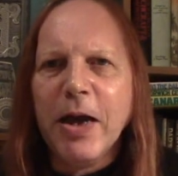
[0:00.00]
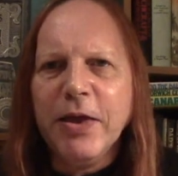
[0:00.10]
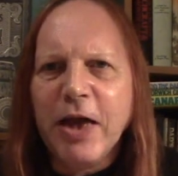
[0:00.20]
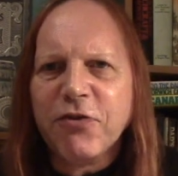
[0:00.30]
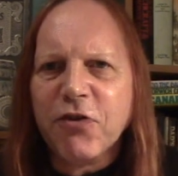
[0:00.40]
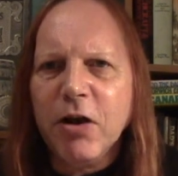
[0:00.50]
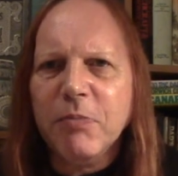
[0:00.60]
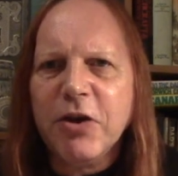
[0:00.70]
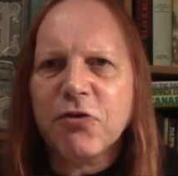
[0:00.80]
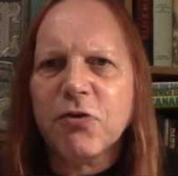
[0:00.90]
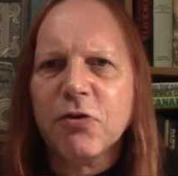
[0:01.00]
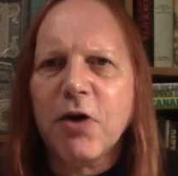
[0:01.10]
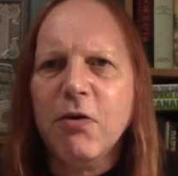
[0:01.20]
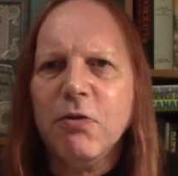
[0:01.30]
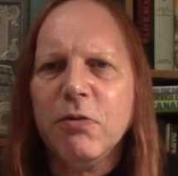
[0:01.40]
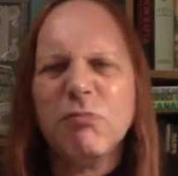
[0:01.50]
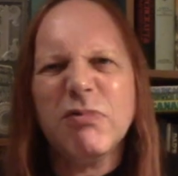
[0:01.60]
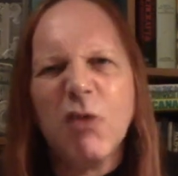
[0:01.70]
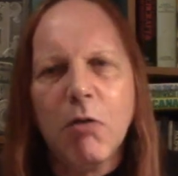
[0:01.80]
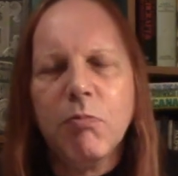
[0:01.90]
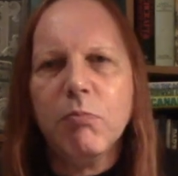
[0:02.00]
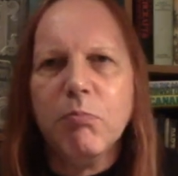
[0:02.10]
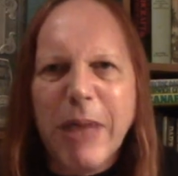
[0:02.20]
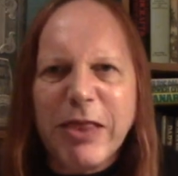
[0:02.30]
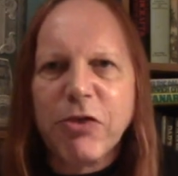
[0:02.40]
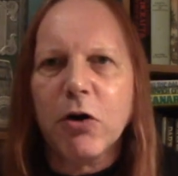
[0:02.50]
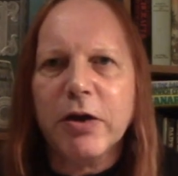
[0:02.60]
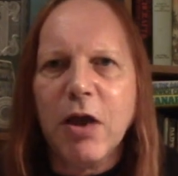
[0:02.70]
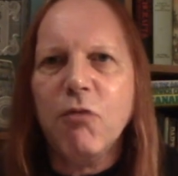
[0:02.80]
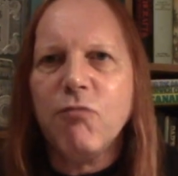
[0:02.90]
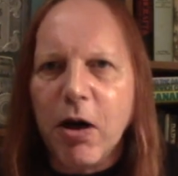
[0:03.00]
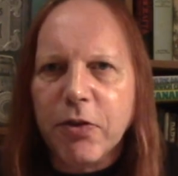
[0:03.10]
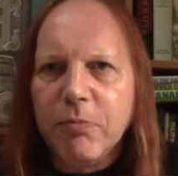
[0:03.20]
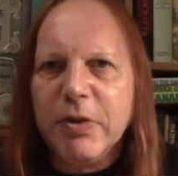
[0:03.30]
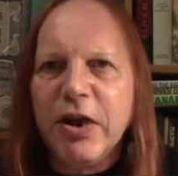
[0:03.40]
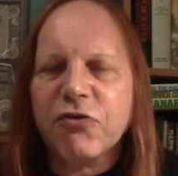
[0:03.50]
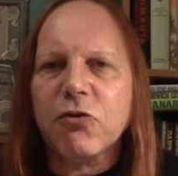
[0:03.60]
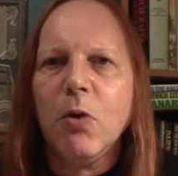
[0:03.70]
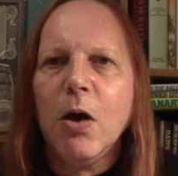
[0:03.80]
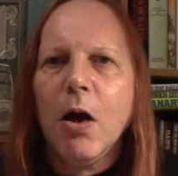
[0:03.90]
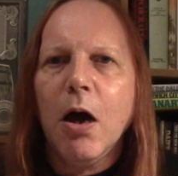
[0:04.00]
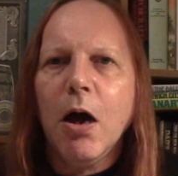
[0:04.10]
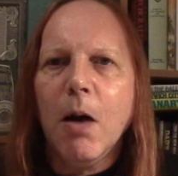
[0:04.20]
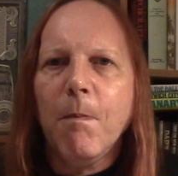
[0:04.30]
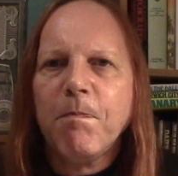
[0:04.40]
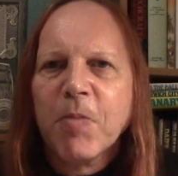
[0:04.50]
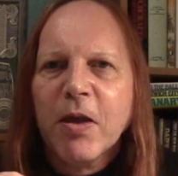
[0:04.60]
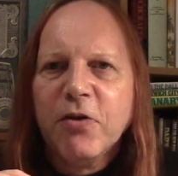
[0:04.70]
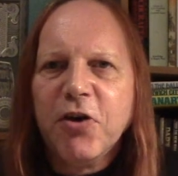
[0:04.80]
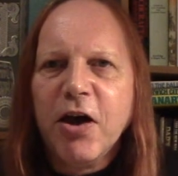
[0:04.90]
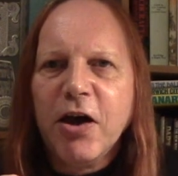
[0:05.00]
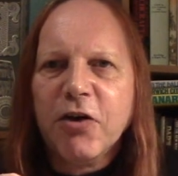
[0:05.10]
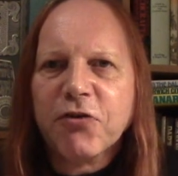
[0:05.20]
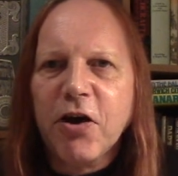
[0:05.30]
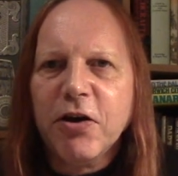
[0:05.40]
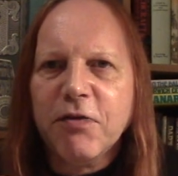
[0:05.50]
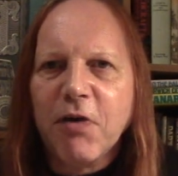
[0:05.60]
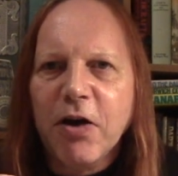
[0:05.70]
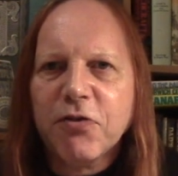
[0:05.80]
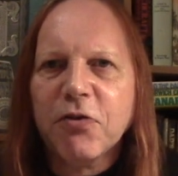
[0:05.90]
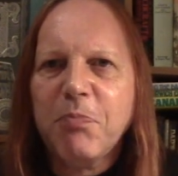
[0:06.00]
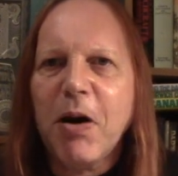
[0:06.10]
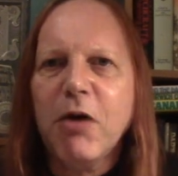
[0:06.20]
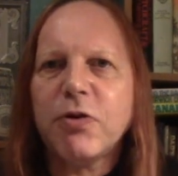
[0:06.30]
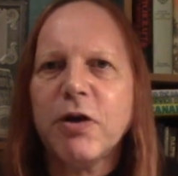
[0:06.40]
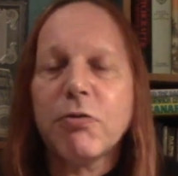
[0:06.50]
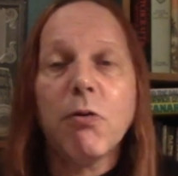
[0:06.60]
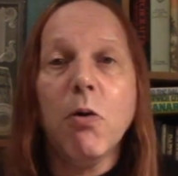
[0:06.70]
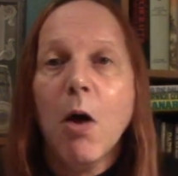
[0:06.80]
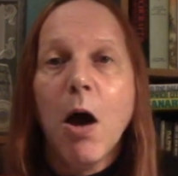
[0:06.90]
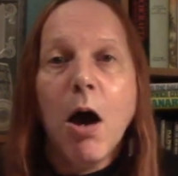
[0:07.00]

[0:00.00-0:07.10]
And that's right, medicinal note, no, mentholy note rather than medicinal, um, just kind of like sort of poking through.